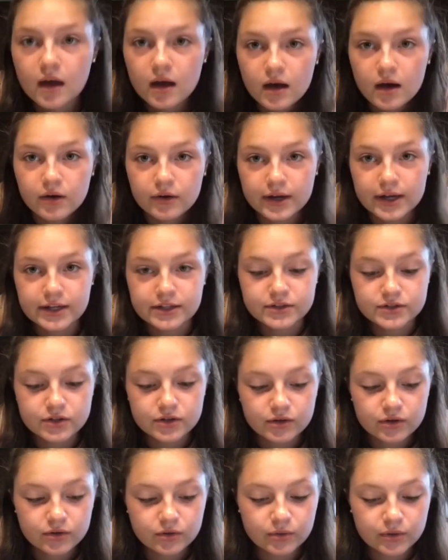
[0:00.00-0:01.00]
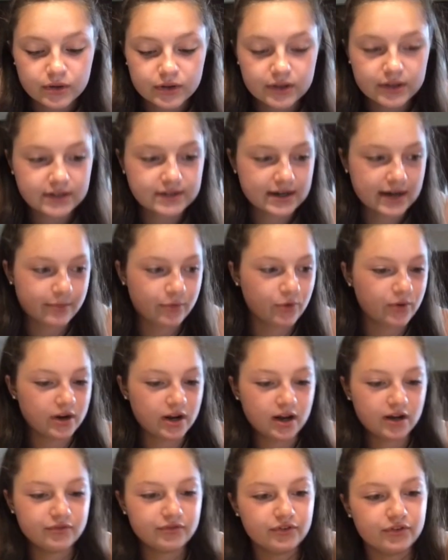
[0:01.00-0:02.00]
Okay, so the timer went
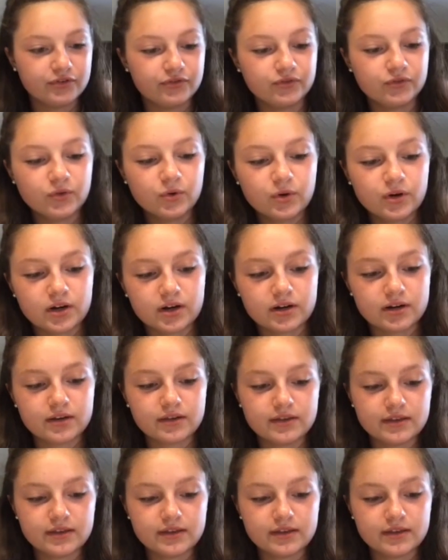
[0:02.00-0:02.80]
off for